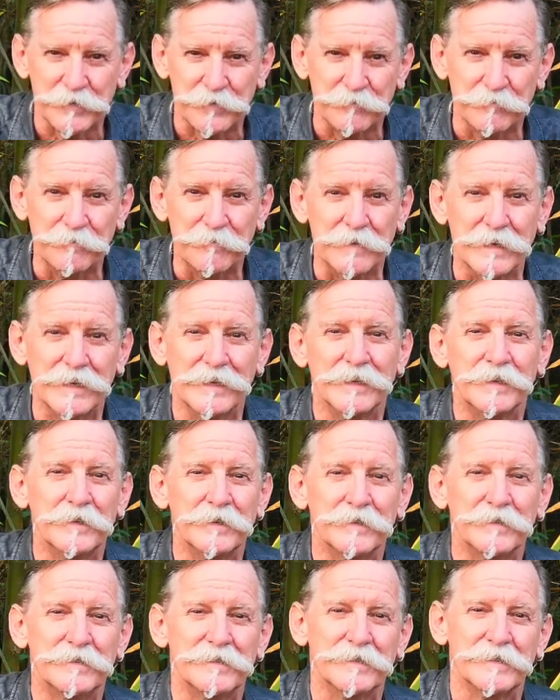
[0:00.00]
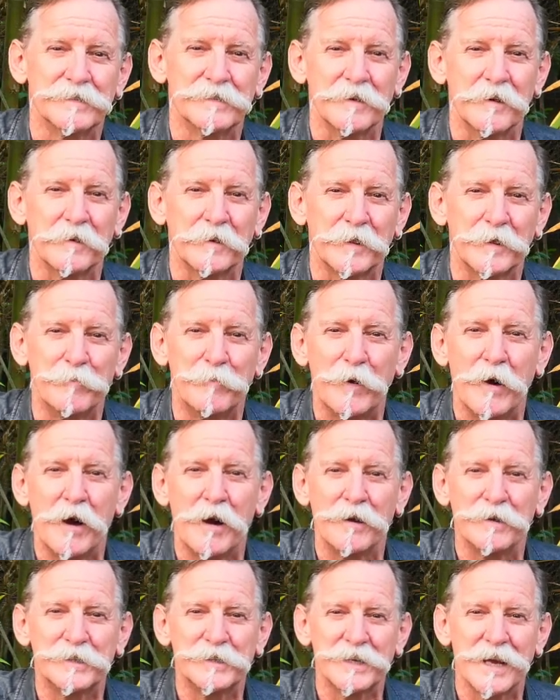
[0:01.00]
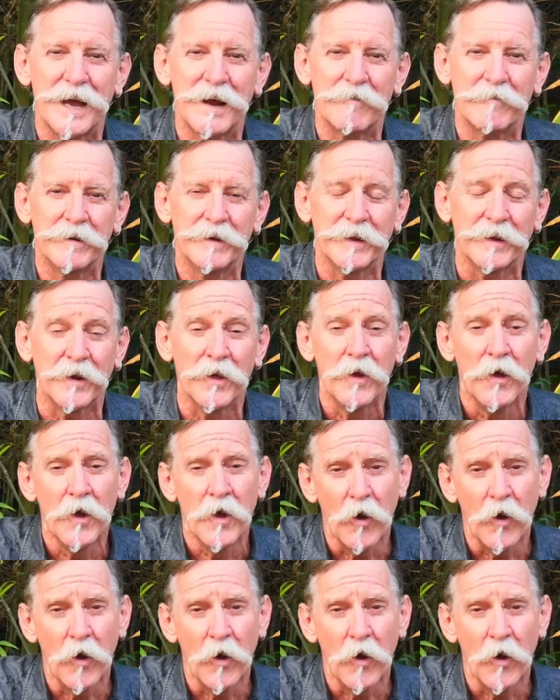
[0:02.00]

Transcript: It's really good to soak the biochar in it